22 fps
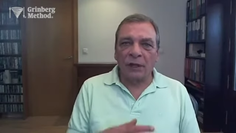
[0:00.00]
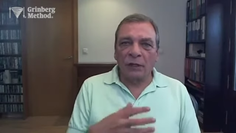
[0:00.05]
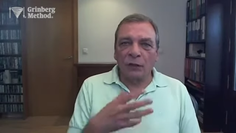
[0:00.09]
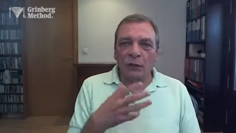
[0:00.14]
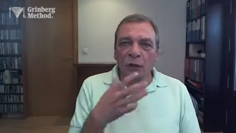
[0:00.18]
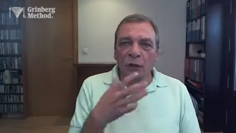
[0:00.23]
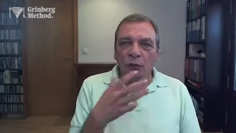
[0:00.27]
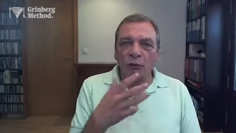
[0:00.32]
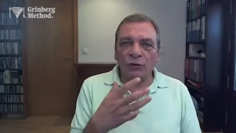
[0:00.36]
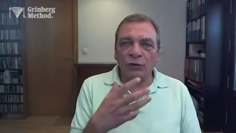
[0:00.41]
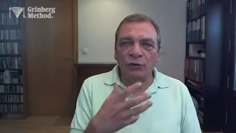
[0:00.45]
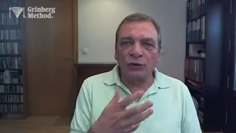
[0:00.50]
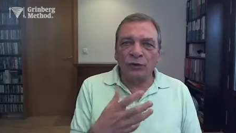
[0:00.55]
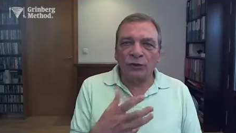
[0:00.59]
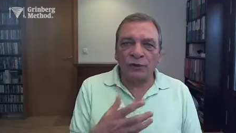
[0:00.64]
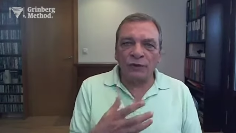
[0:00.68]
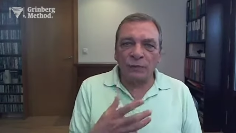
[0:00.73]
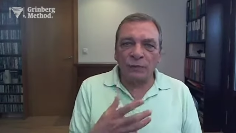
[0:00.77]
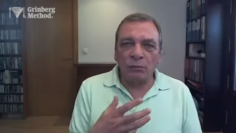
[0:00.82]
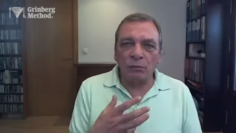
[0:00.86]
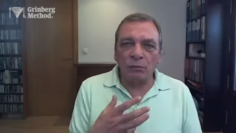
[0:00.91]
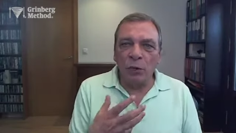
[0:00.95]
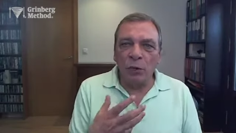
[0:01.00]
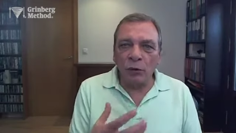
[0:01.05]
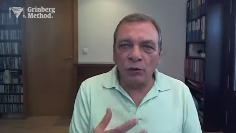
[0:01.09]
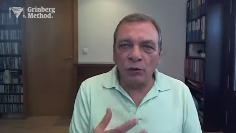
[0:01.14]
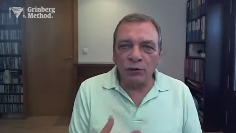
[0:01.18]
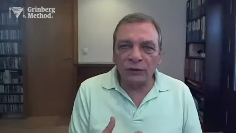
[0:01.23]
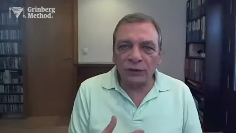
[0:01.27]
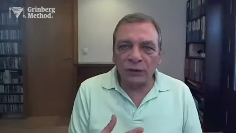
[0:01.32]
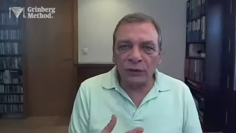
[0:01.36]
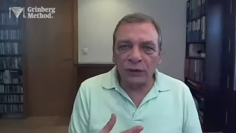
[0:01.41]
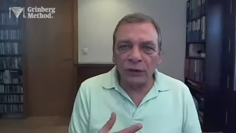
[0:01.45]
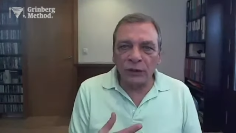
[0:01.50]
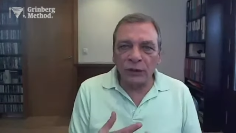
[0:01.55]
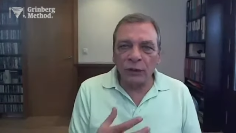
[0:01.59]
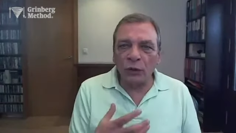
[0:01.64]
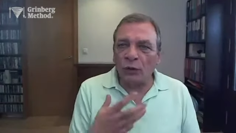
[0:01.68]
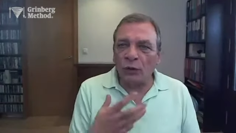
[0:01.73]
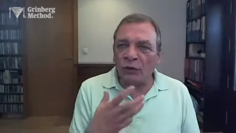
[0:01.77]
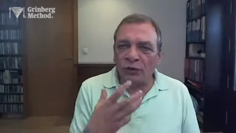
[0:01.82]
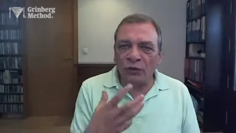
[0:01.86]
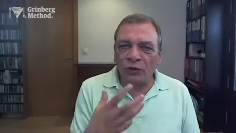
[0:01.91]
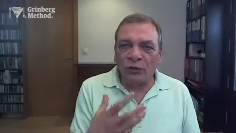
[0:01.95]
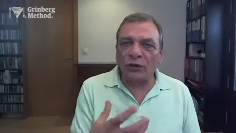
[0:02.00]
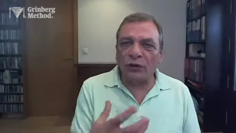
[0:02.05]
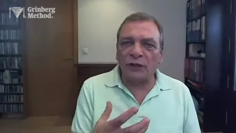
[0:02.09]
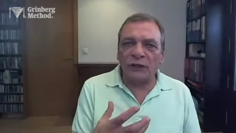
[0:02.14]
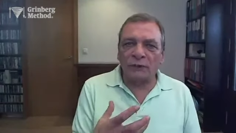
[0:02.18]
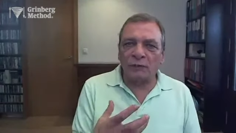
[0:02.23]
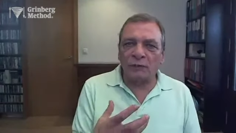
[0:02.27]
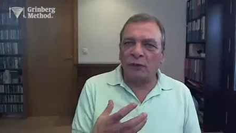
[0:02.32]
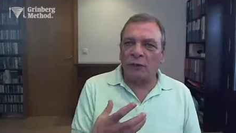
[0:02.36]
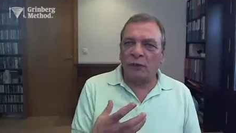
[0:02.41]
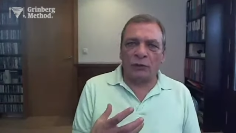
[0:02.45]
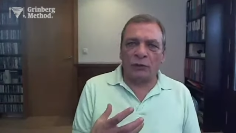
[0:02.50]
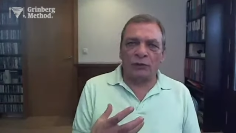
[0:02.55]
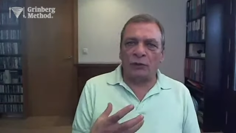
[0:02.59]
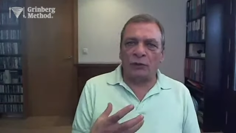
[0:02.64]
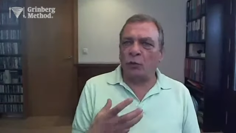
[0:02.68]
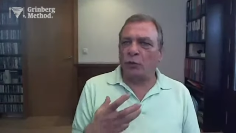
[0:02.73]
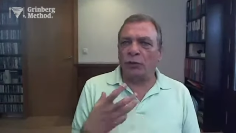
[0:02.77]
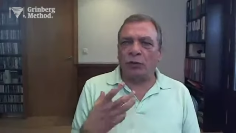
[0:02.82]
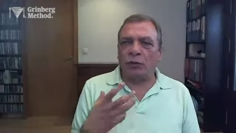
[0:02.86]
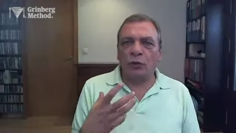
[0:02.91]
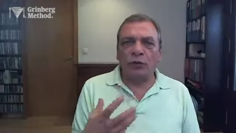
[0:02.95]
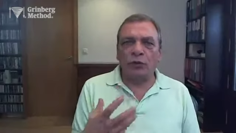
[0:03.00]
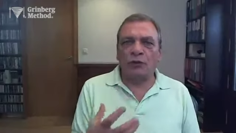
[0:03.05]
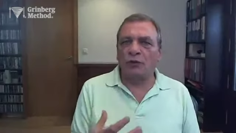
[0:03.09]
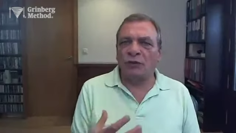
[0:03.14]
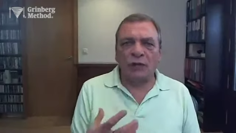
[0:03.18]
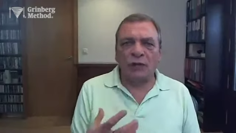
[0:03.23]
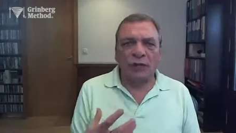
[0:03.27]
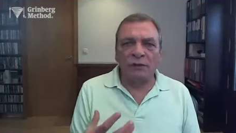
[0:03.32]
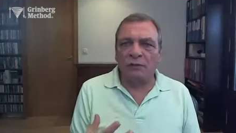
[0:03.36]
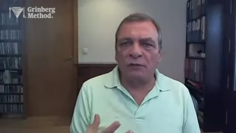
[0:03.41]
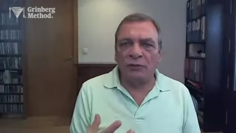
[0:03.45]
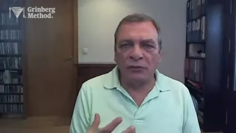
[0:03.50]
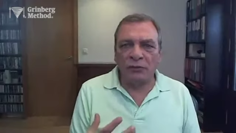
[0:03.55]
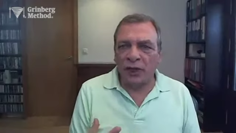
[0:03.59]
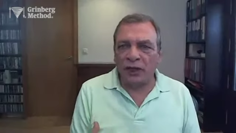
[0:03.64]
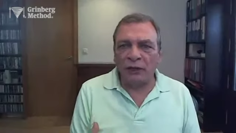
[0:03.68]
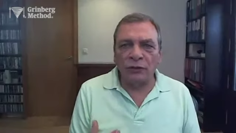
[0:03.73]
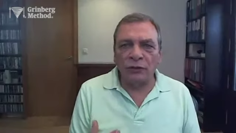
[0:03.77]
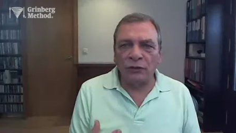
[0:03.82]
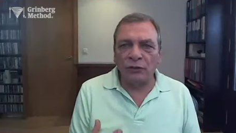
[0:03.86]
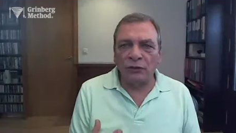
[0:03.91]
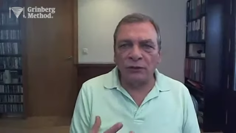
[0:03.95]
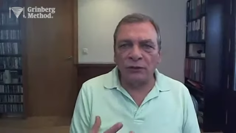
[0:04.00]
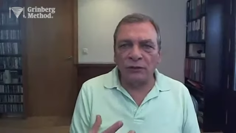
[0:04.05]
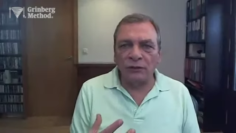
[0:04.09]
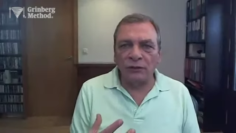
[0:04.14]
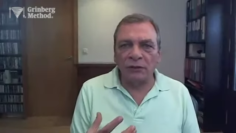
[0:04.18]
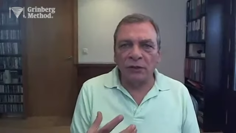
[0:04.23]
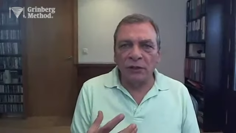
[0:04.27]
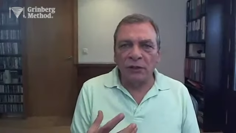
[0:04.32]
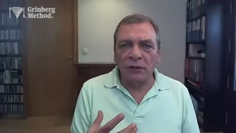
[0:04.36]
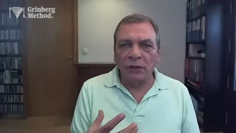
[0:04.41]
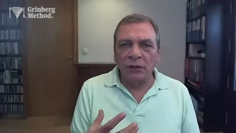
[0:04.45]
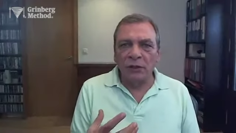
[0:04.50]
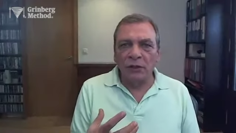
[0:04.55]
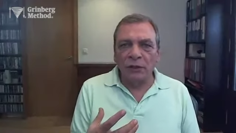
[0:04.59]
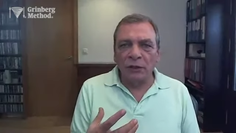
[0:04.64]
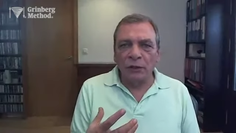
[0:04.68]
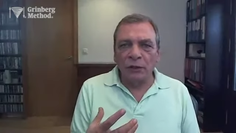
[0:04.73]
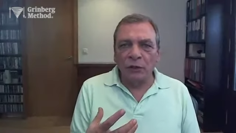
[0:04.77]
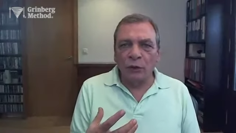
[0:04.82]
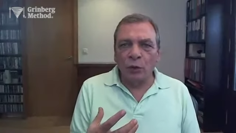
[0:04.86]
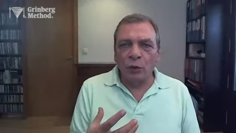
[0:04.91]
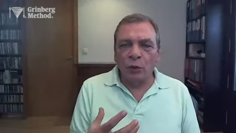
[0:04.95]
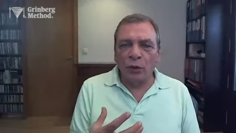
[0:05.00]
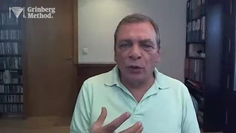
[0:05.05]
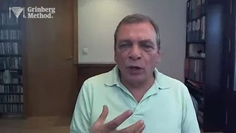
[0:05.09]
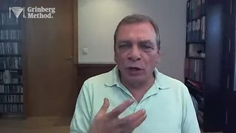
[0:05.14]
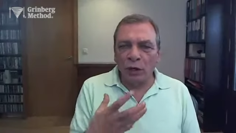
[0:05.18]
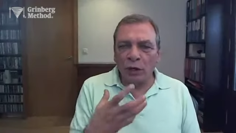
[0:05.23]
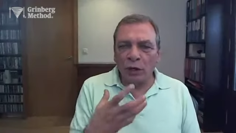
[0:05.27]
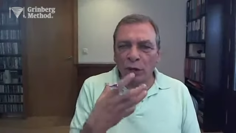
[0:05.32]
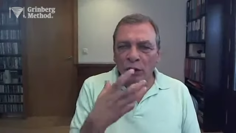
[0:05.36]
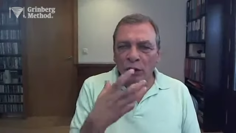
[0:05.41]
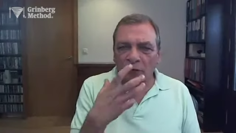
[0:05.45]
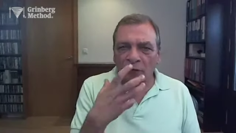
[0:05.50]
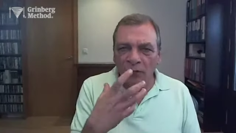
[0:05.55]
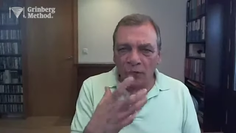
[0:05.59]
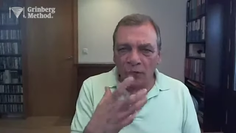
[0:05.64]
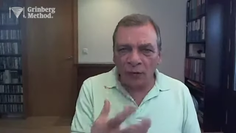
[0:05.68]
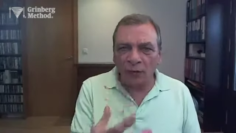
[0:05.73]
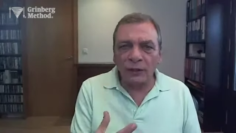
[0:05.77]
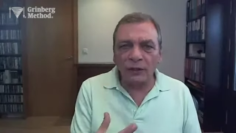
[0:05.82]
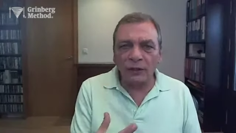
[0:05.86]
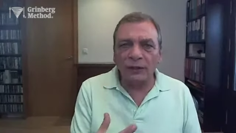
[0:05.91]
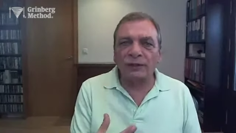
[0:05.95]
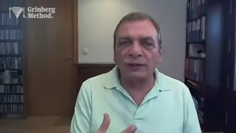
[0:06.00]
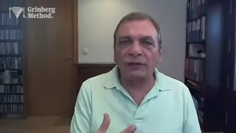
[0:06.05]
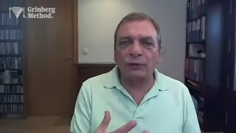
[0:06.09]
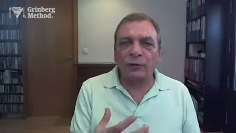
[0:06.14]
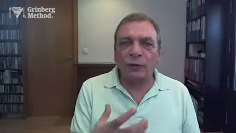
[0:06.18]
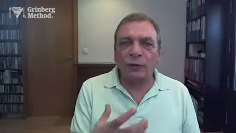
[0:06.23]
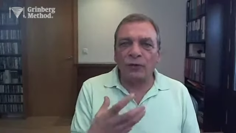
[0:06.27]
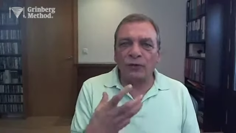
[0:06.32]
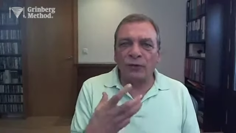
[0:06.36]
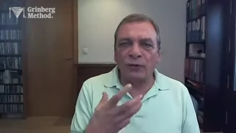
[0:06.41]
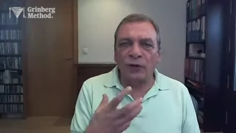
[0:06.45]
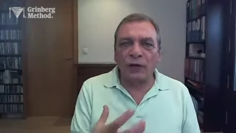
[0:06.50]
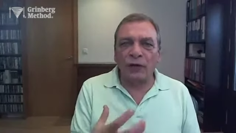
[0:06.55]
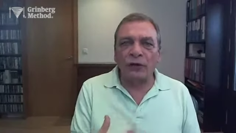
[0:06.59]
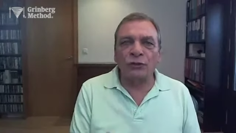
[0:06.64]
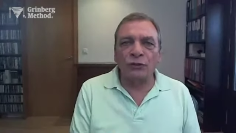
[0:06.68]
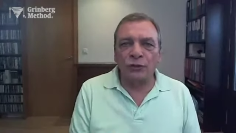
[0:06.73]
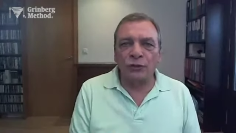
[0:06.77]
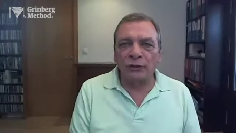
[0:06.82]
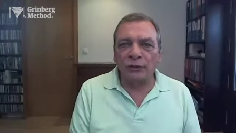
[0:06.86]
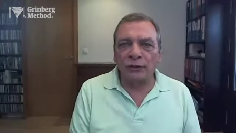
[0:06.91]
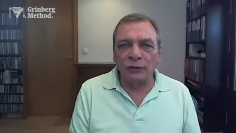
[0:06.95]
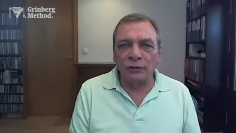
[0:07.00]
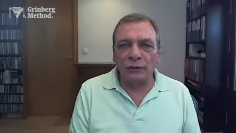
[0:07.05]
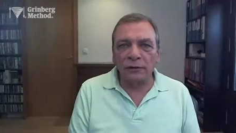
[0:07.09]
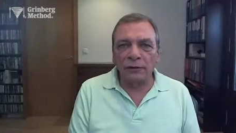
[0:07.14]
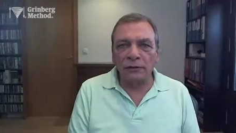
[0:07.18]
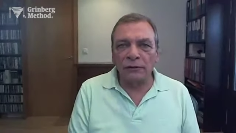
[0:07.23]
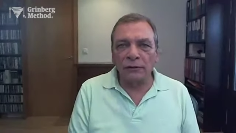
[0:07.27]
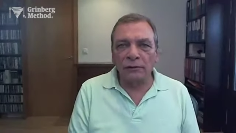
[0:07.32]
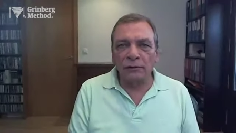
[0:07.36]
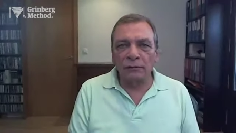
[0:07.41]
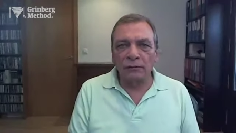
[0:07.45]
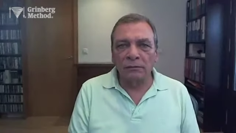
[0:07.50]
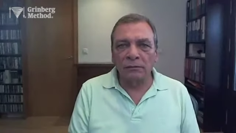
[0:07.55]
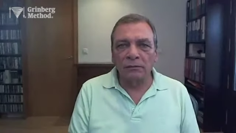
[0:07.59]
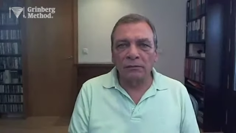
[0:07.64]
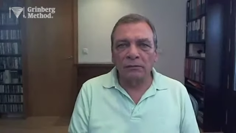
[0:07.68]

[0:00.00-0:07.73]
And notice mostly your face, because when you're self-righteous, you wear a face of righteousness.